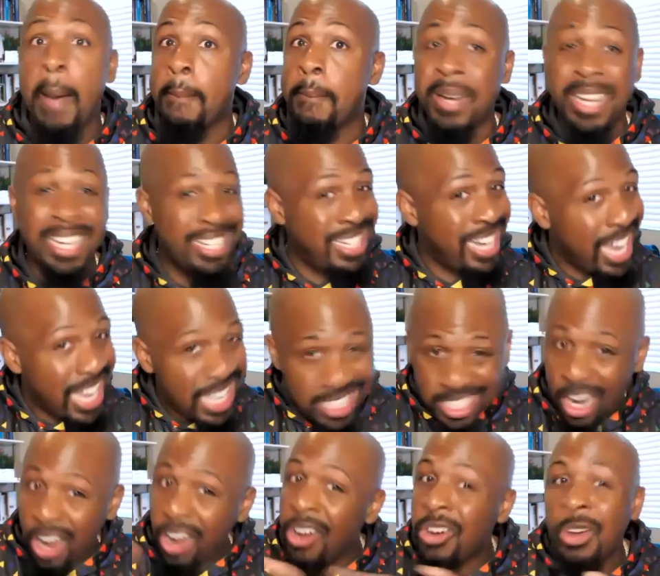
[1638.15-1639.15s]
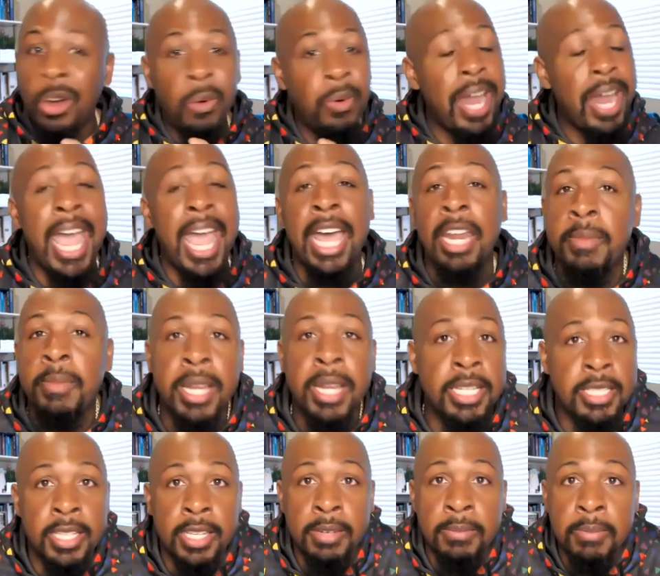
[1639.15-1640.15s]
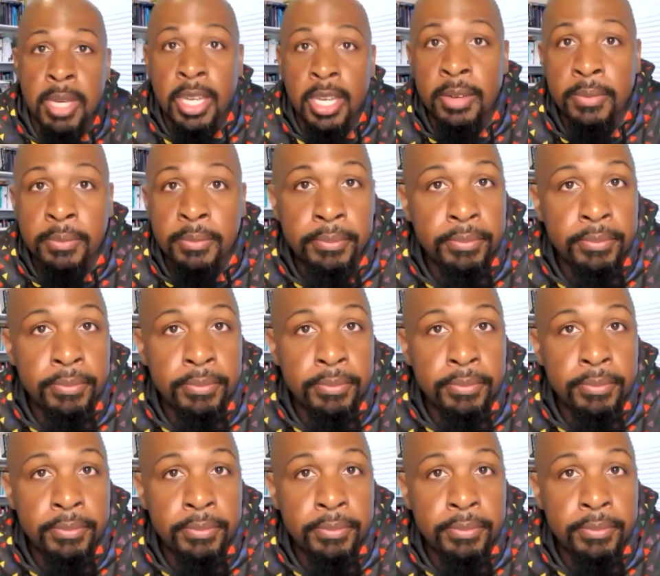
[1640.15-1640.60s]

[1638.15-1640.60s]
But that doggone Adam that's in me,